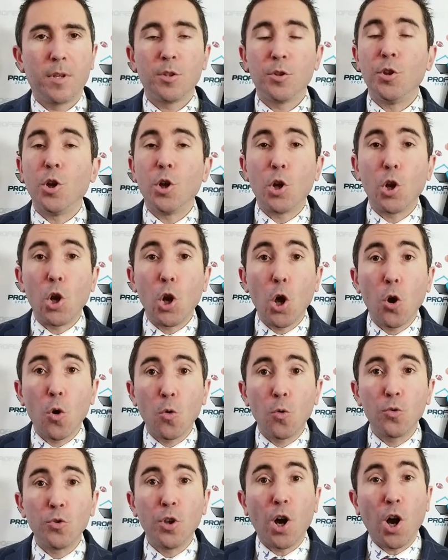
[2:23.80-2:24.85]
The
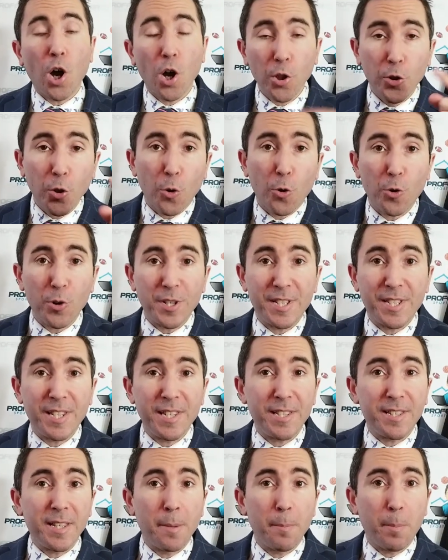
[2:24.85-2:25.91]
lone other
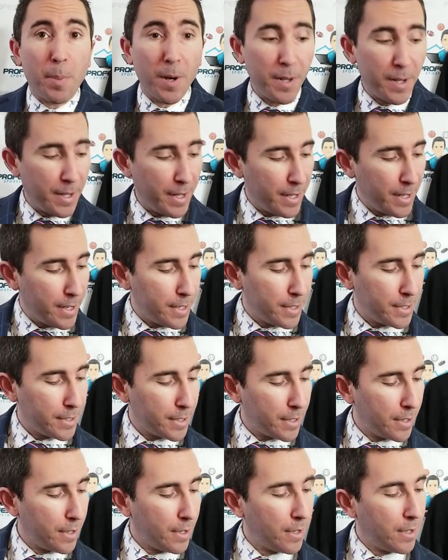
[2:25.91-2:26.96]
system play
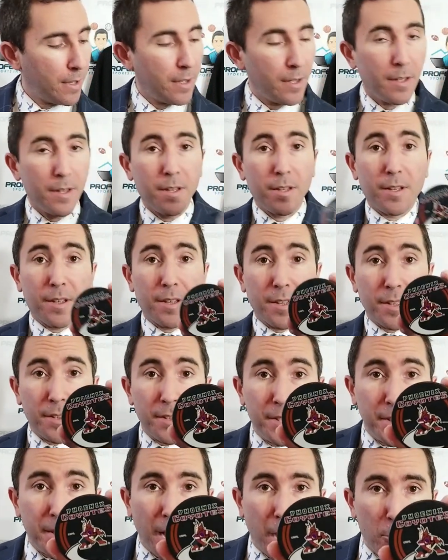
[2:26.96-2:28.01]
is
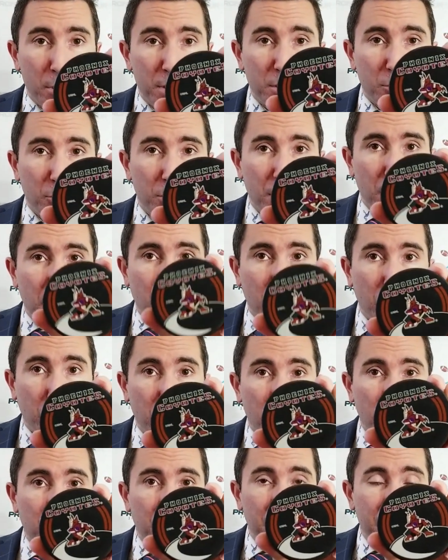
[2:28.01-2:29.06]
the Arizona
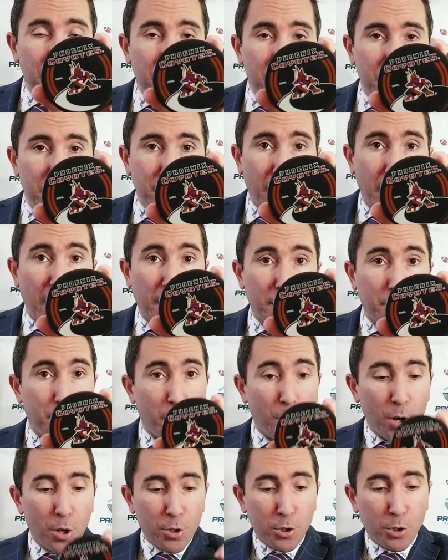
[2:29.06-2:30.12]
Coyotes at
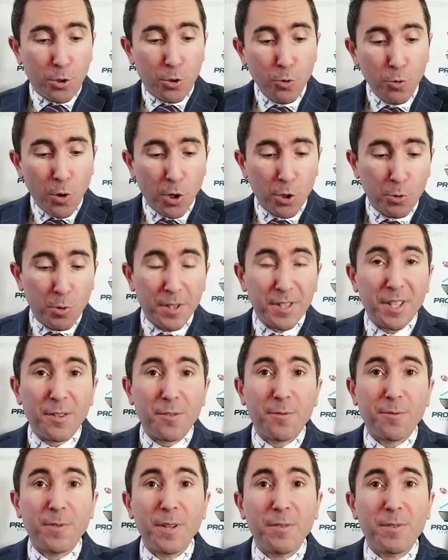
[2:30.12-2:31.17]

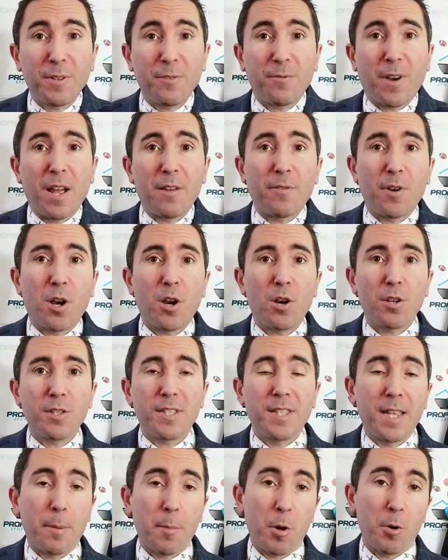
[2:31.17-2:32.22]
+255
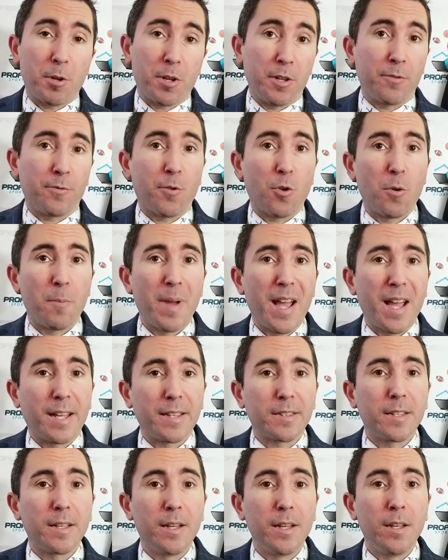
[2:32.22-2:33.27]
odds in American
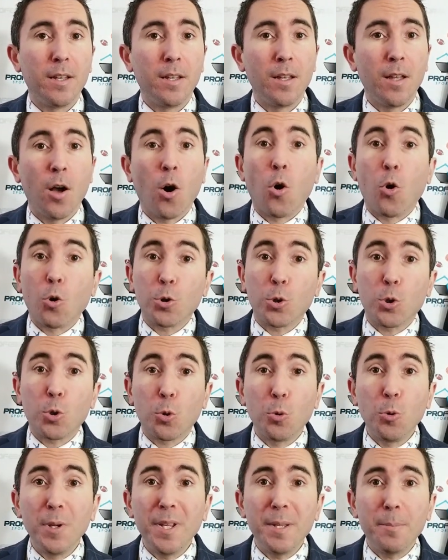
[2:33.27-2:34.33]
format, or
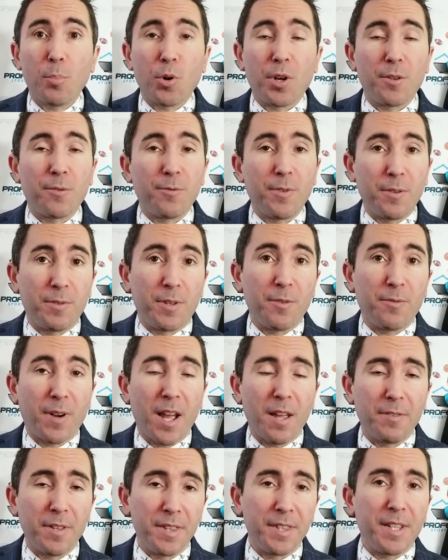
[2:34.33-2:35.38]

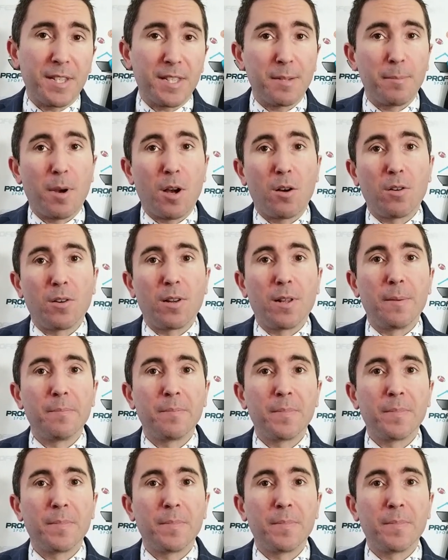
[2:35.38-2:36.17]
3.55 in decimal.